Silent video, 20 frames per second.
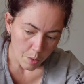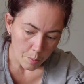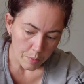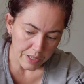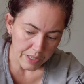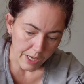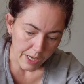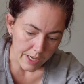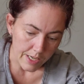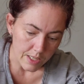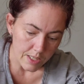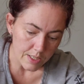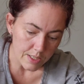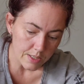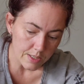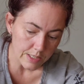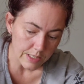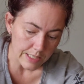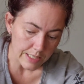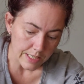
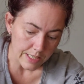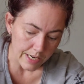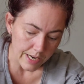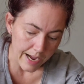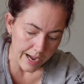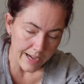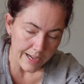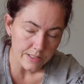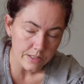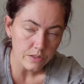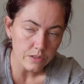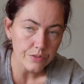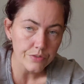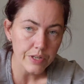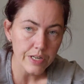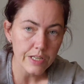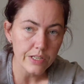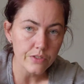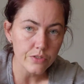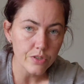Because it has
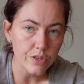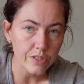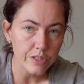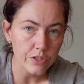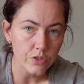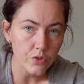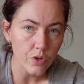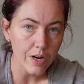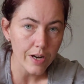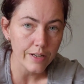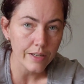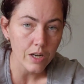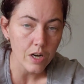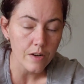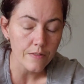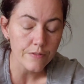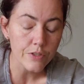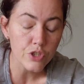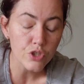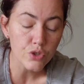already started drying
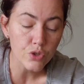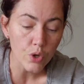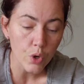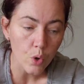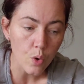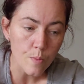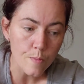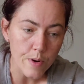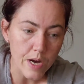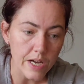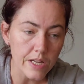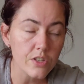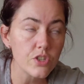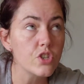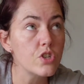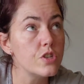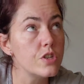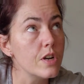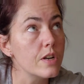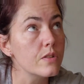off so
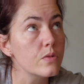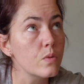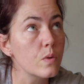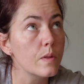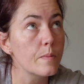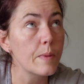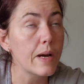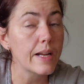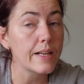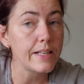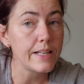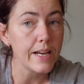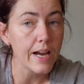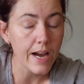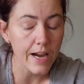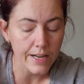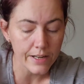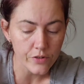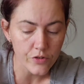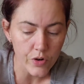much just with my
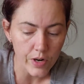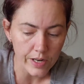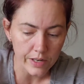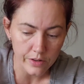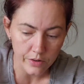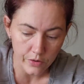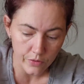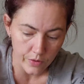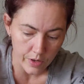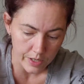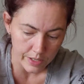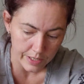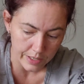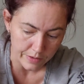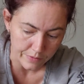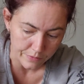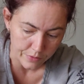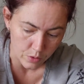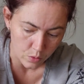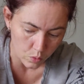dehydrator
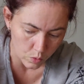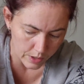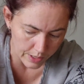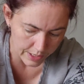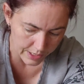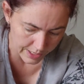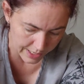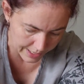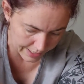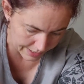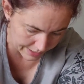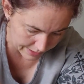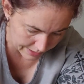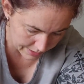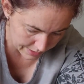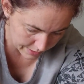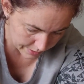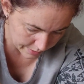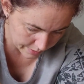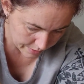running for one
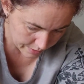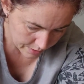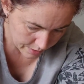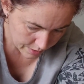night,